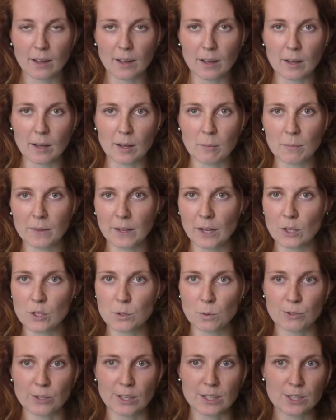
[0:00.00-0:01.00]
They got
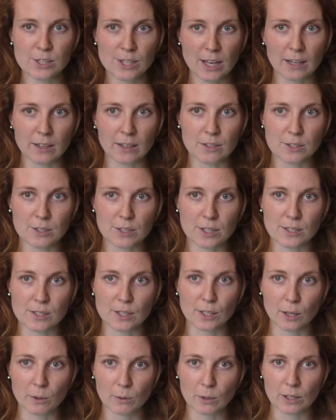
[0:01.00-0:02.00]
to address challenges
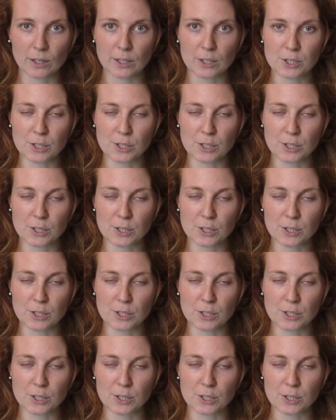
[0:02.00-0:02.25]
and local